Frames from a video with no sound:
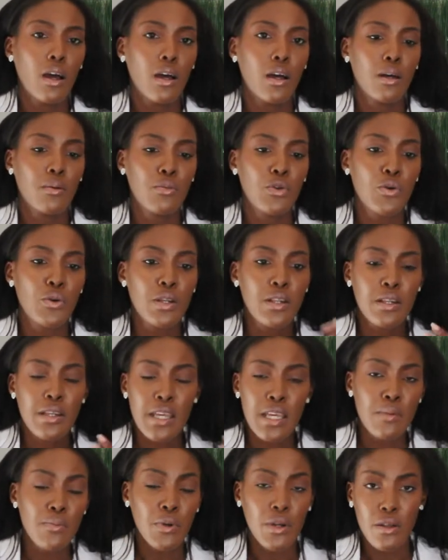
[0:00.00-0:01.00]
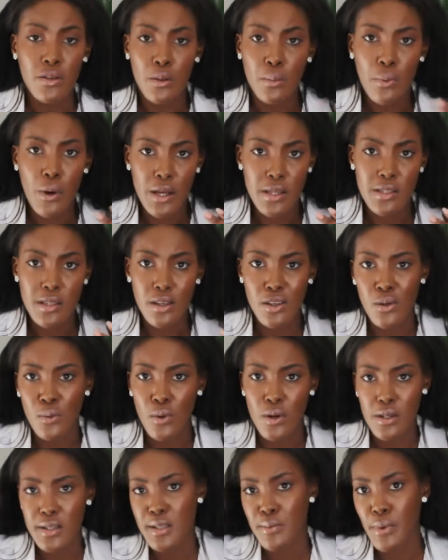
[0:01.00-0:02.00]
Um, you could keep it in the price that
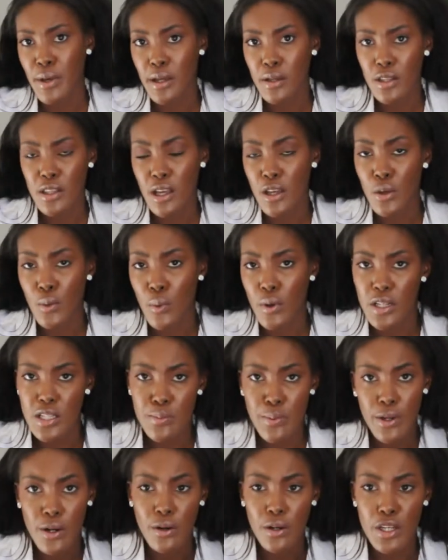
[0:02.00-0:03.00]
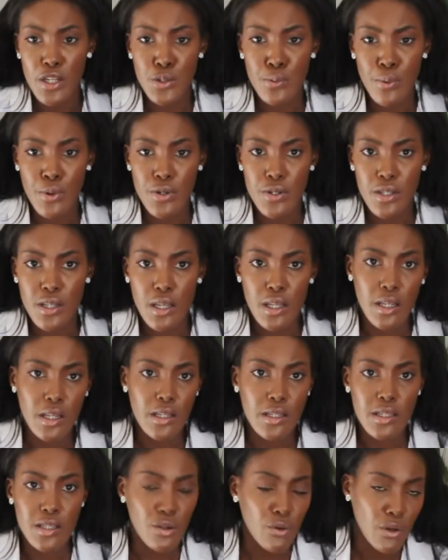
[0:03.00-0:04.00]
you want to spend that you want to spend on each
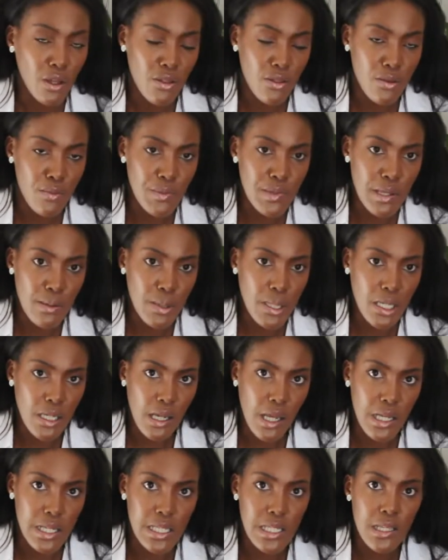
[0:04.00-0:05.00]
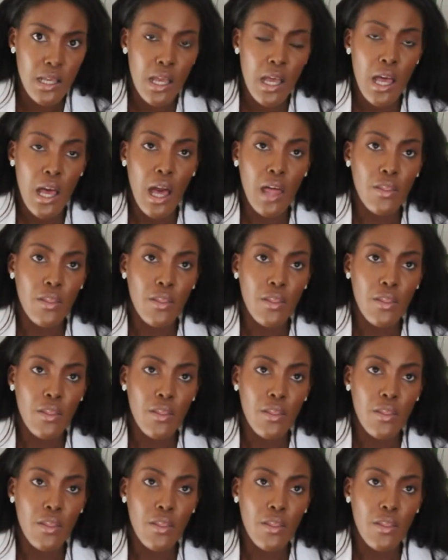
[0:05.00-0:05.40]
person and still get them something nice.